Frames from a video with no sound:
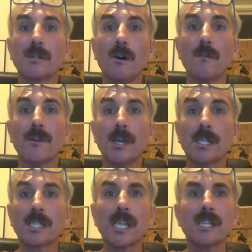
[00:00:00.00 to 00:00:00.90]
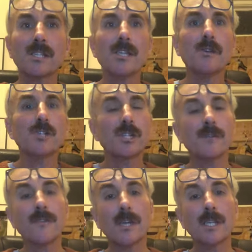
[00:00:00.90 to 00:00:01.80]
of Sayer's notion
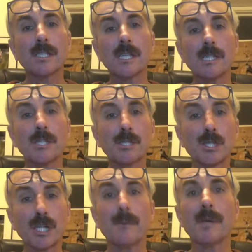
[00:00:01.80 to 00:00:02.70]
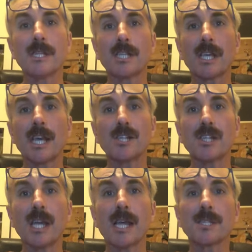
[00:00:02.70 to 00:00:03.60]
of citizenship
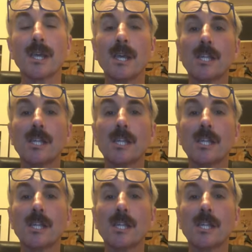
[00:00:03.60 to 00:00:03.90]
education as